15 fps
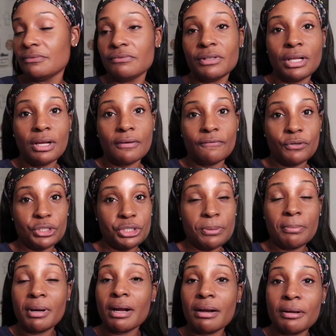vlog for
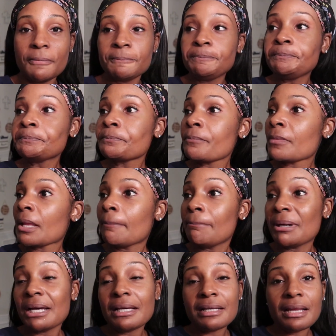tomorrow.
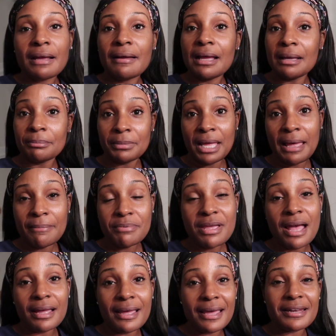But I'm
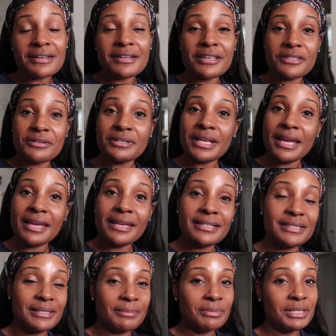happy I got another
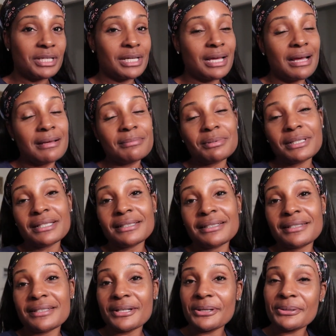day, something accomplished.
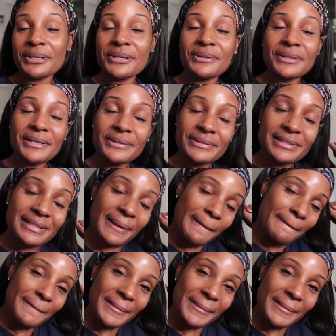So kudos to